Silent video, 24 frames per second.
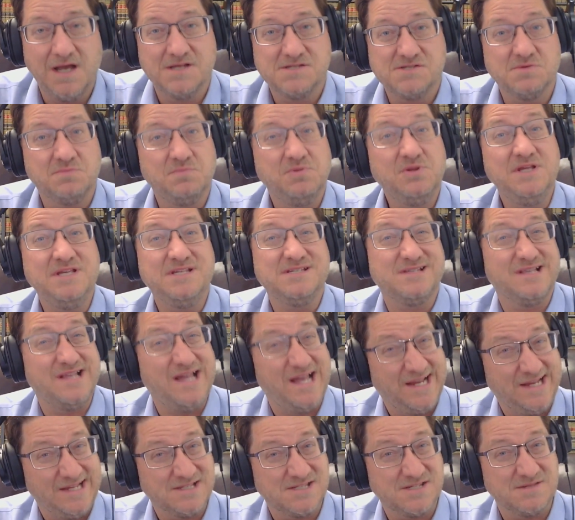So please
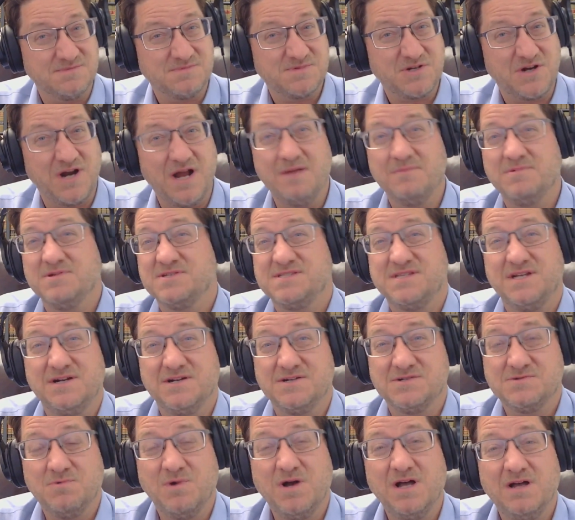like and subscribe us there
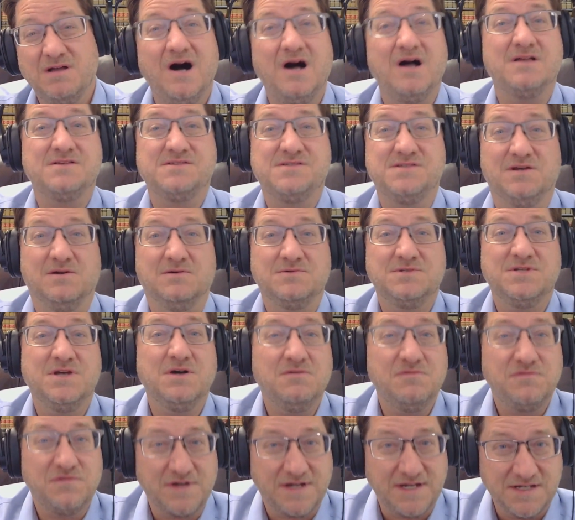as well. Also,
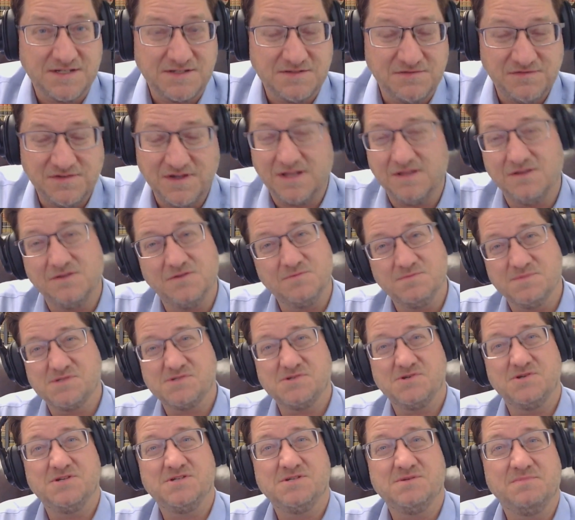don't forget to follow the
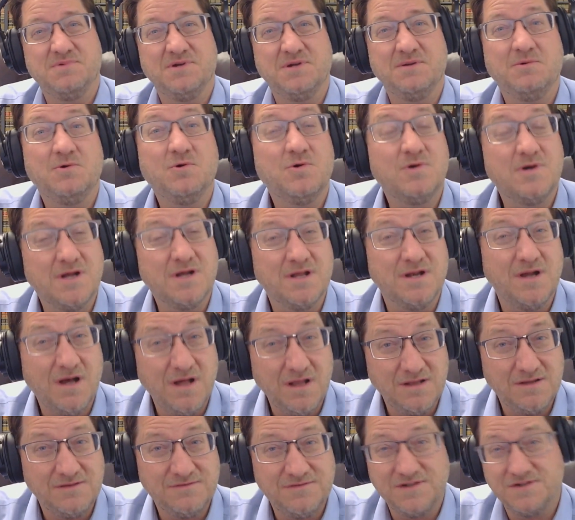Missouri Supreme Court on
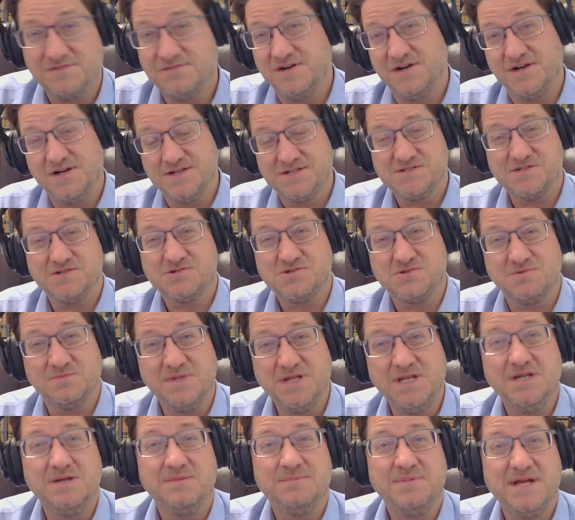all of their various social
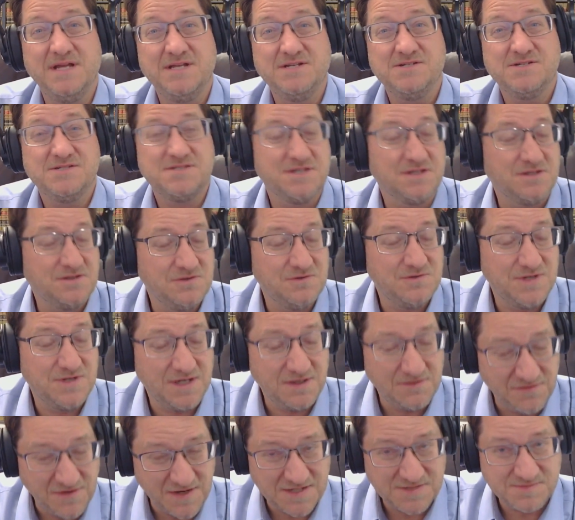media pages,
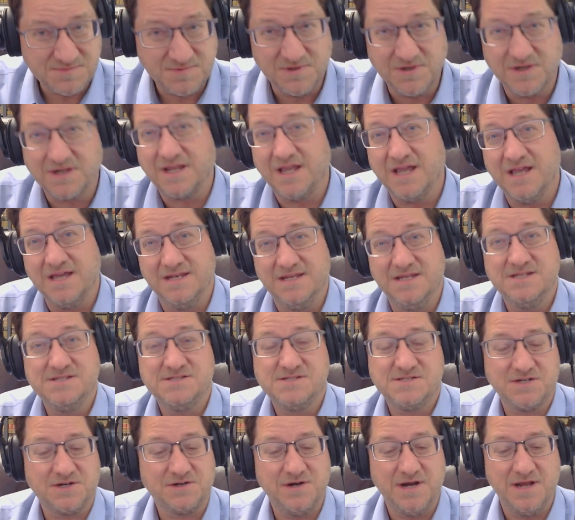including Facebook,
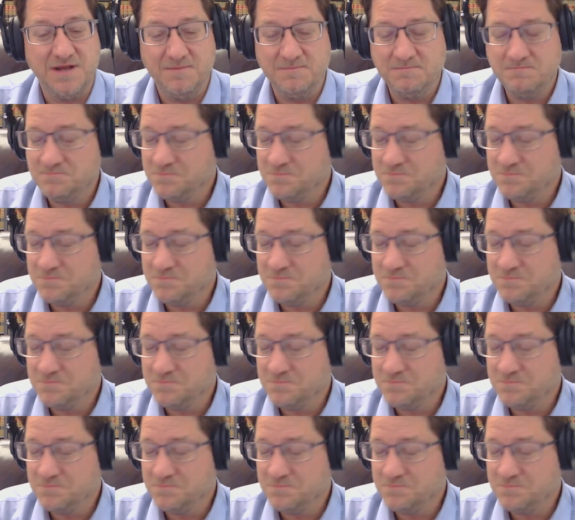Instagram.